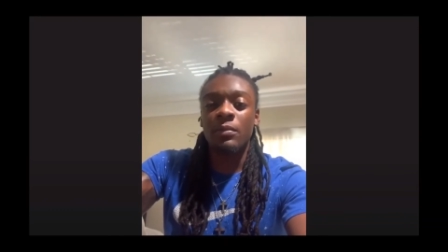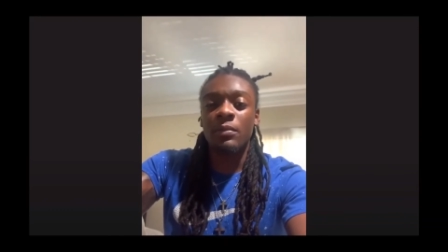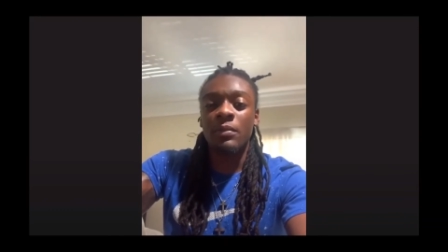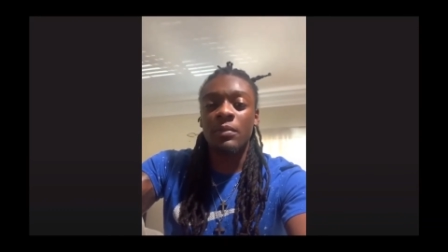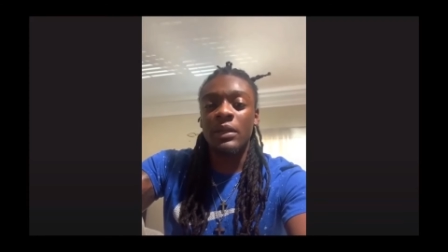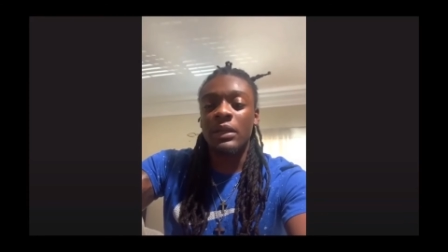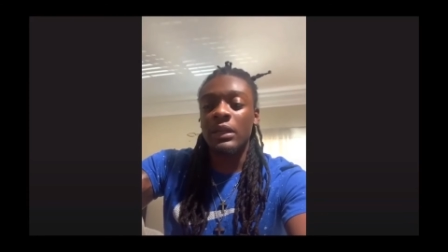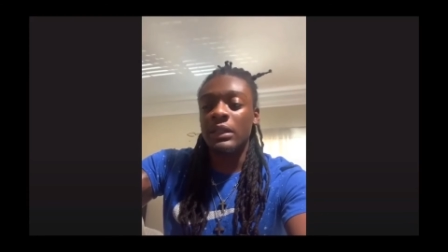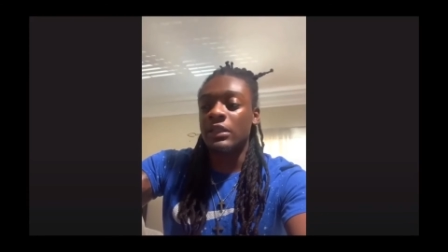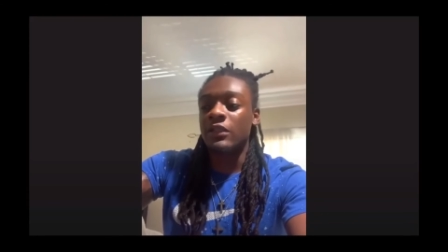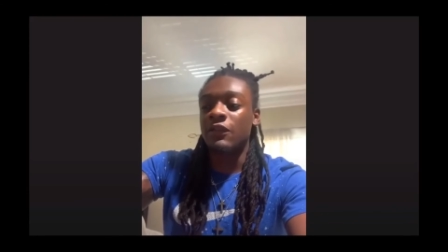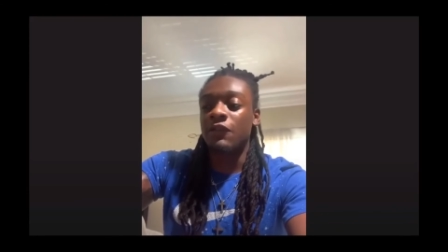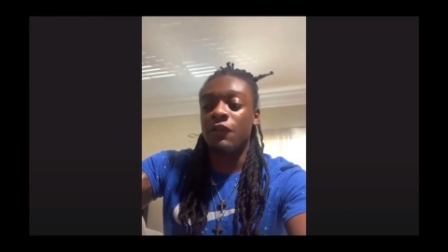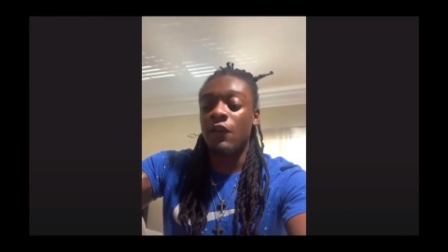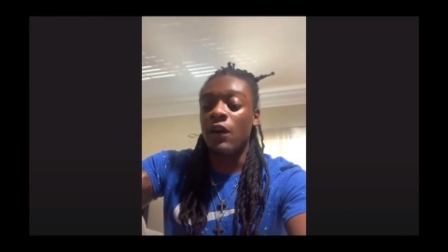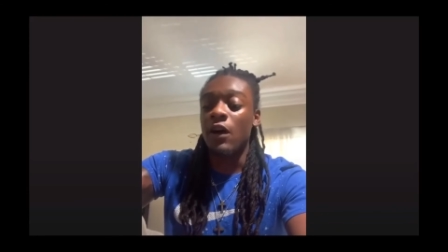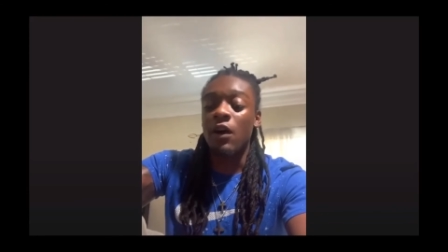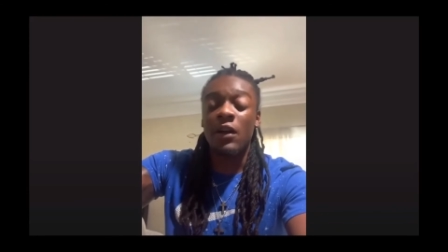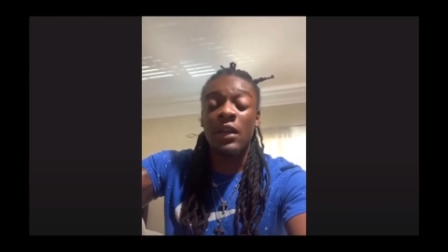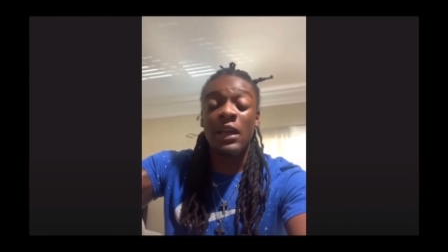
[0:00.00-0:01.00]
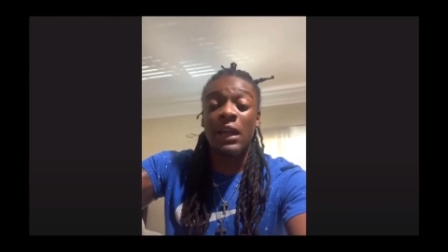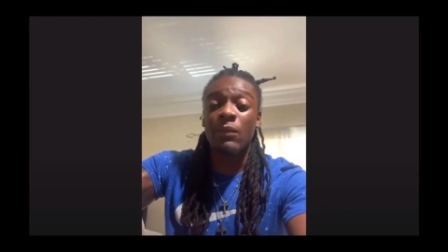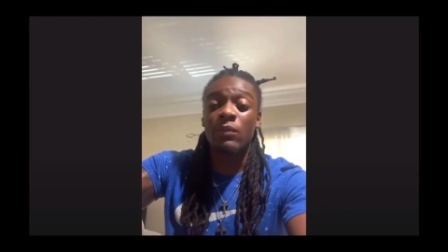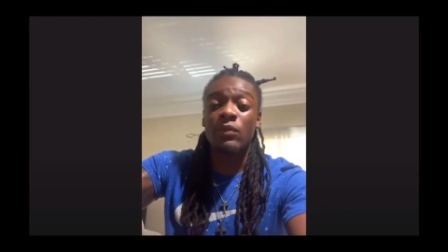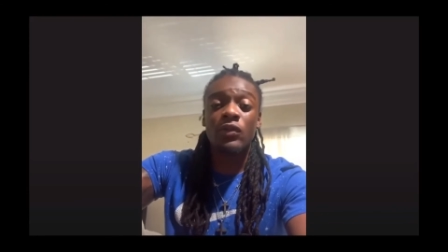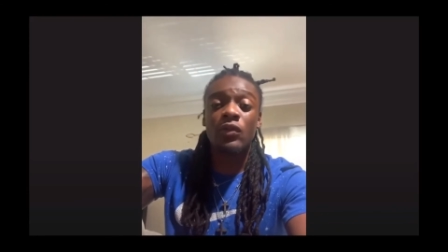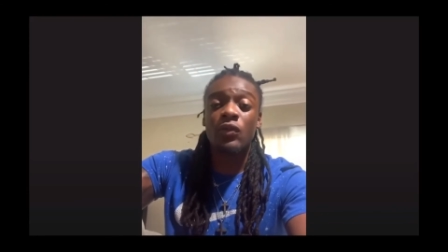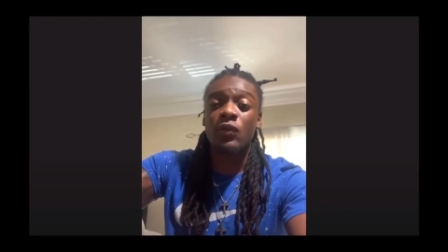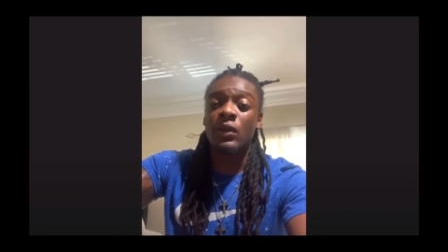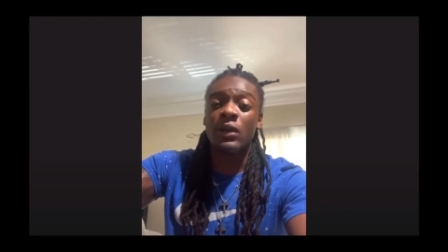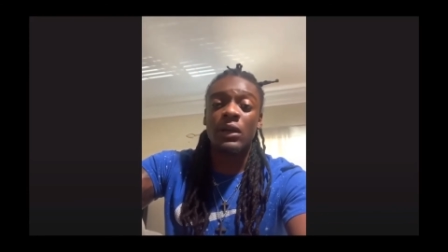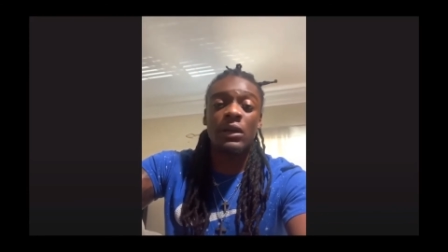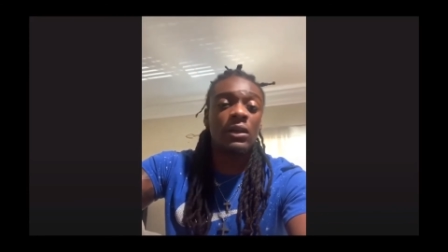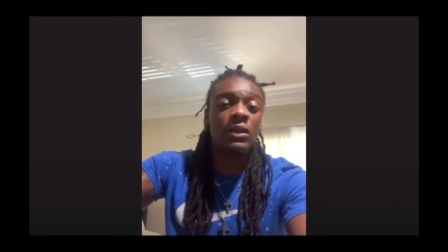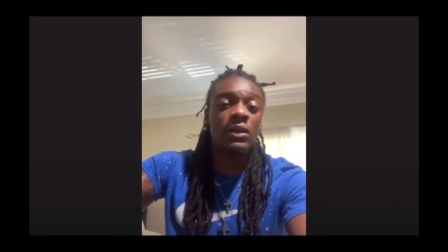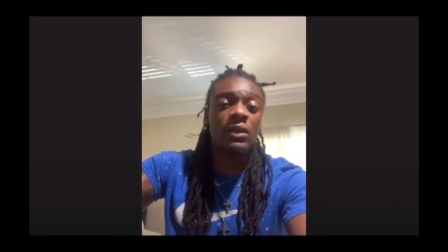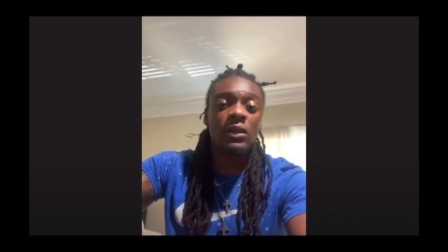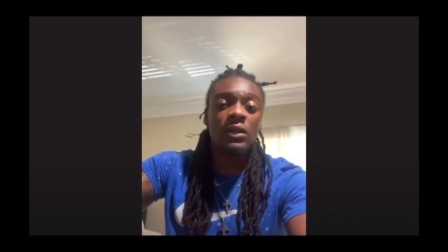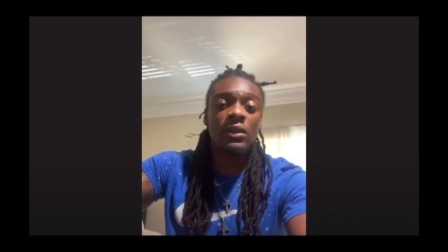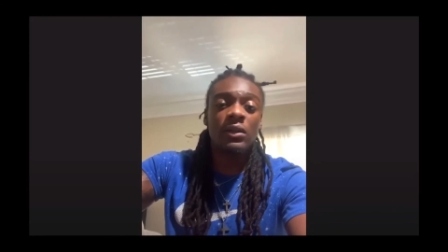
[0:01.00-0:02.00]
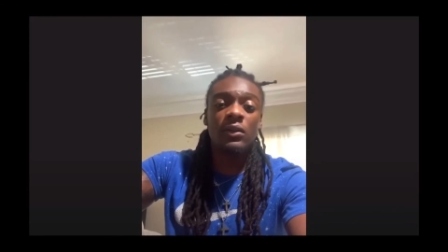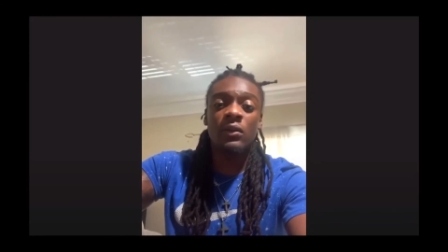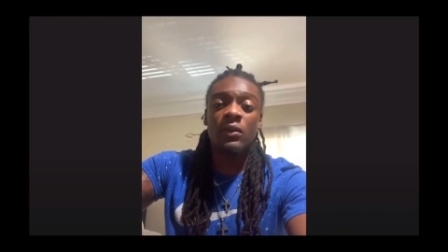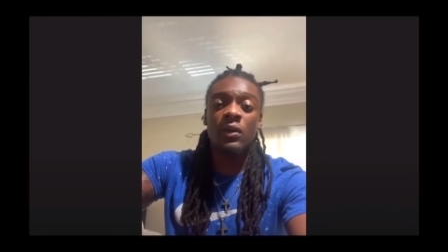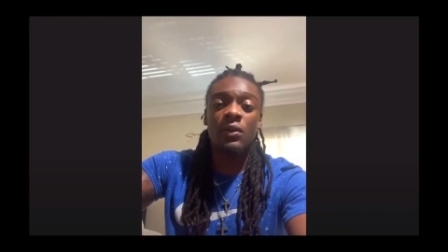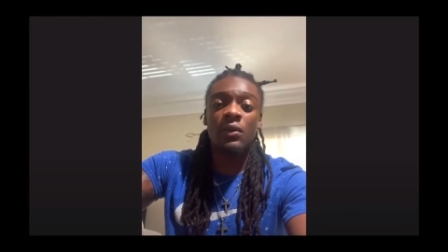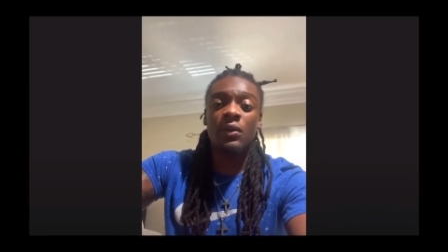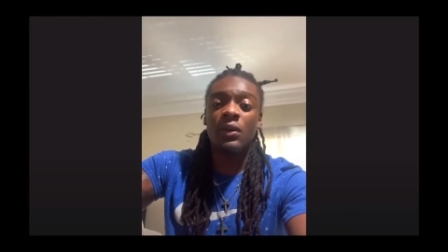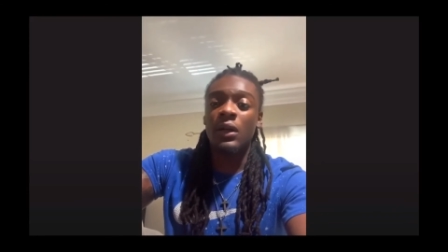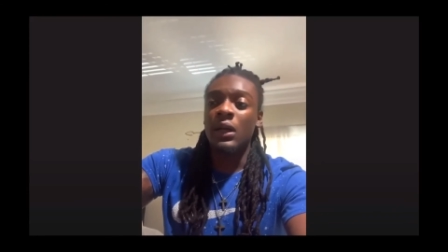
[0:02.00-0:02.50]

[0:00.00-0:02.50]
Because fall camp was going good, you know.